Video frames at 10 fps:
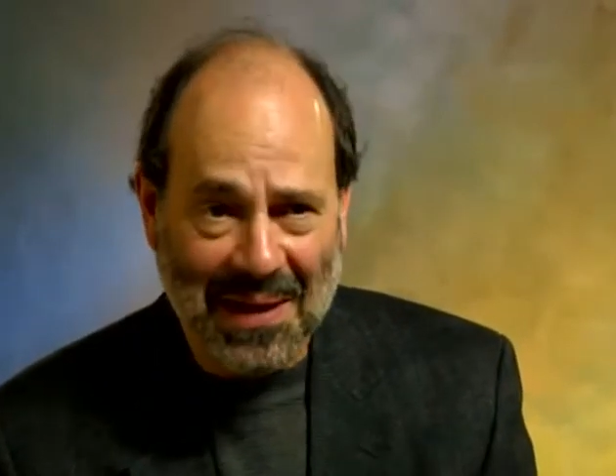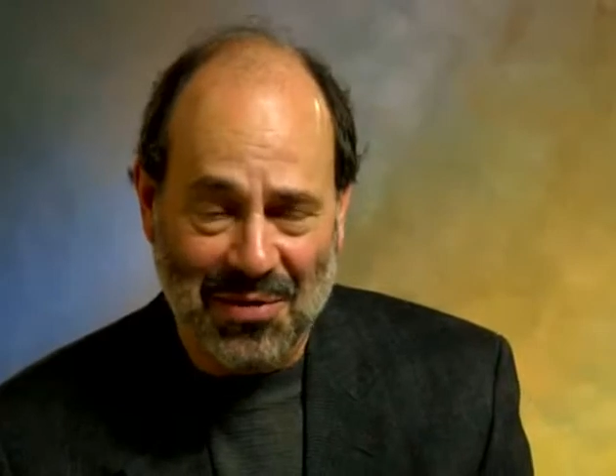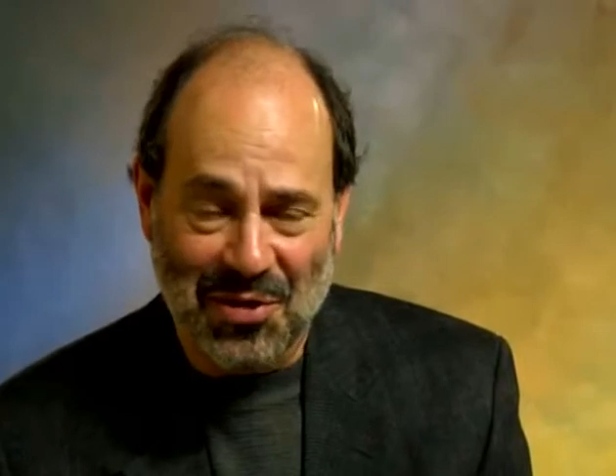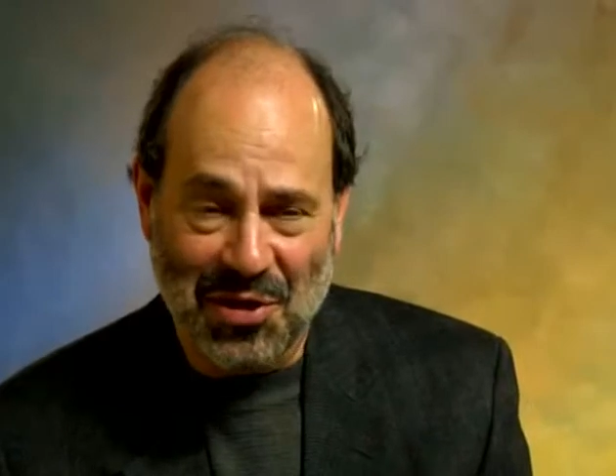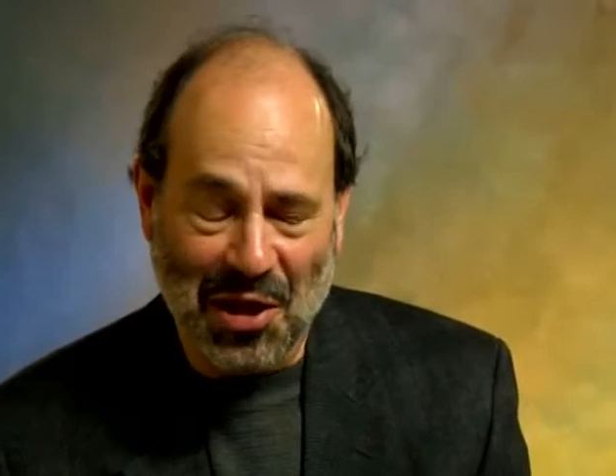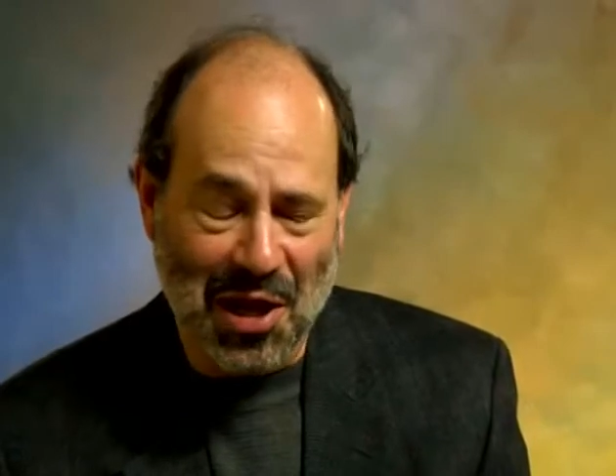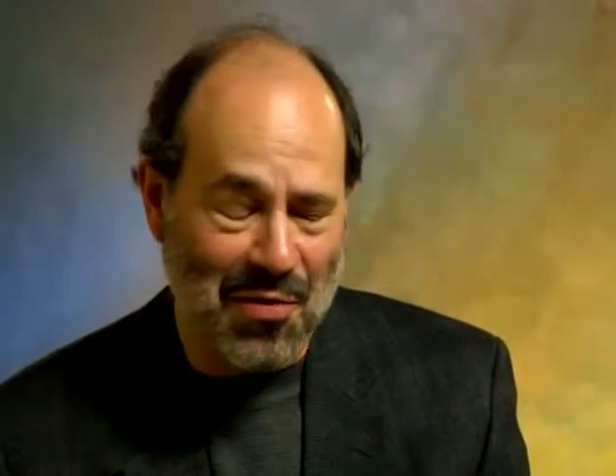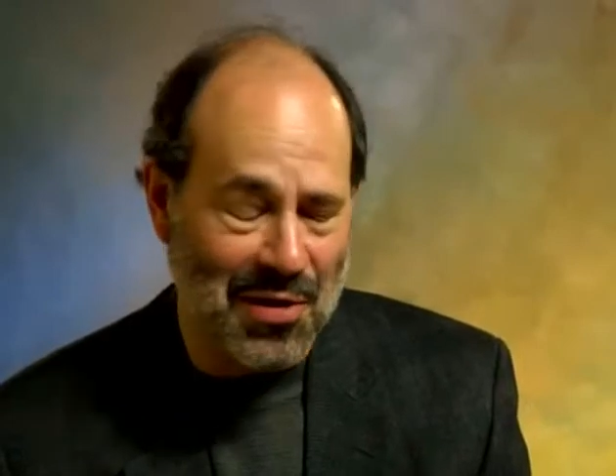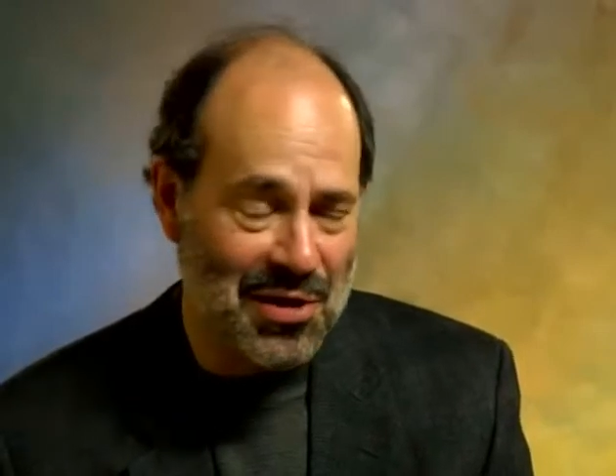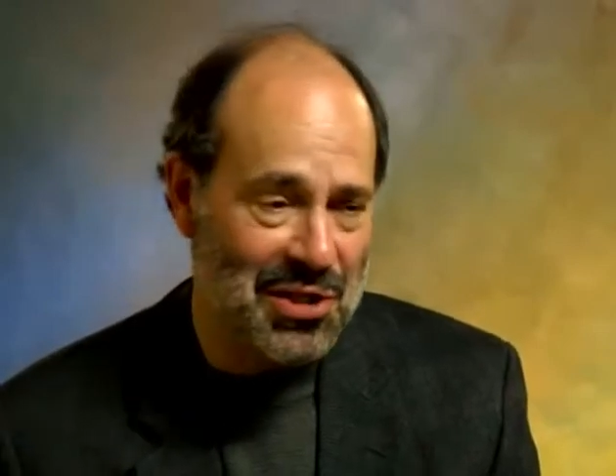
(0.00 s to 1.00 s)
which is
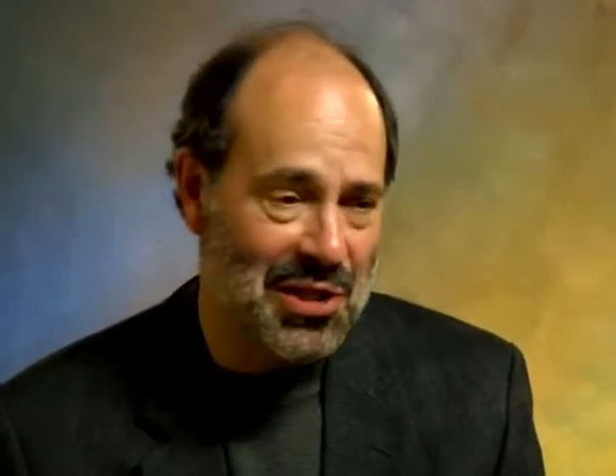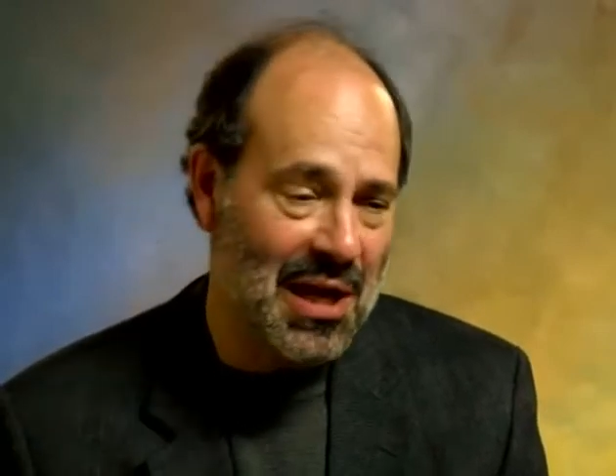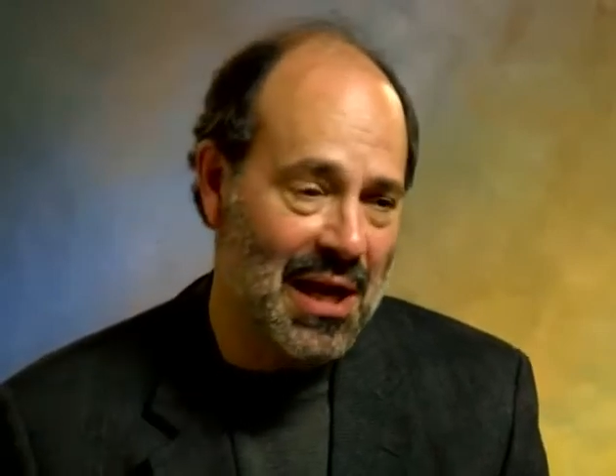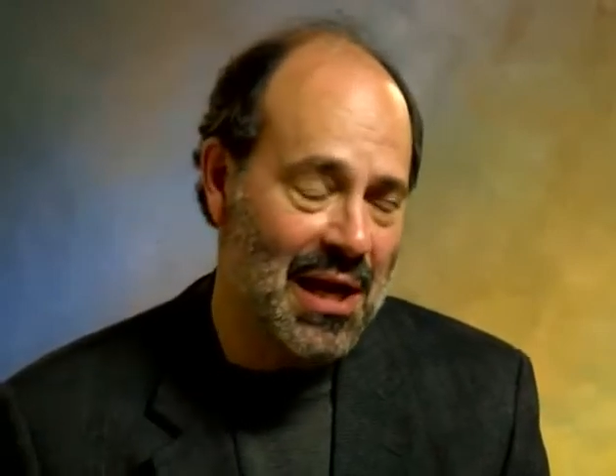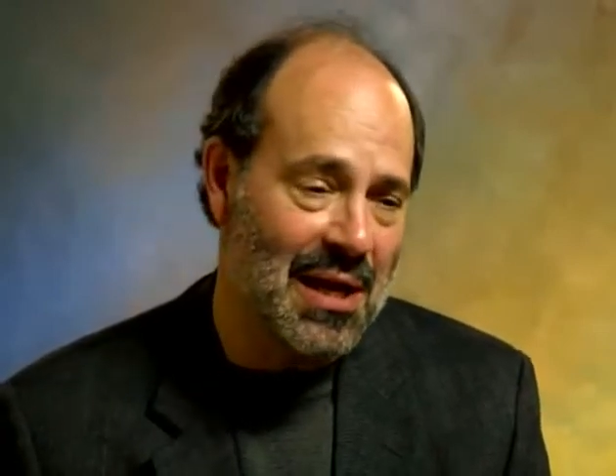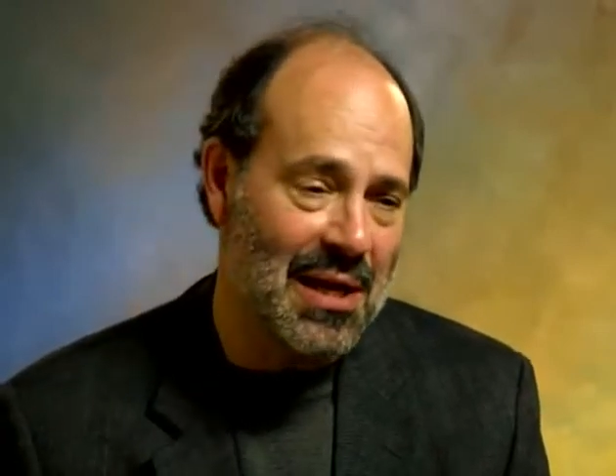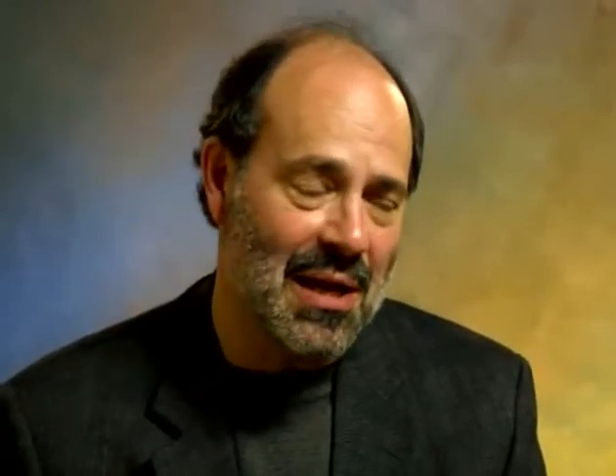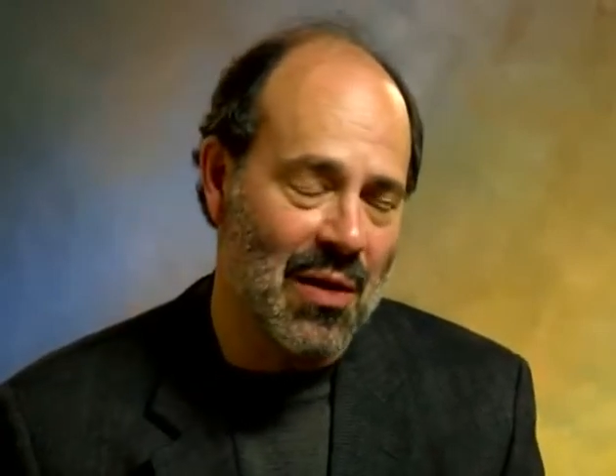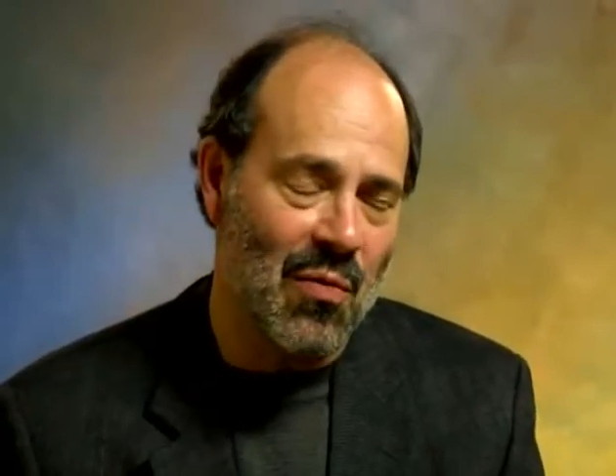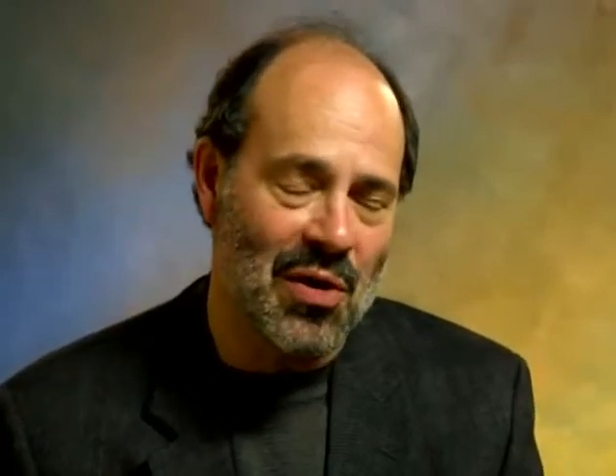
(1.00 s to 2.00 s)
hilarious. And uh,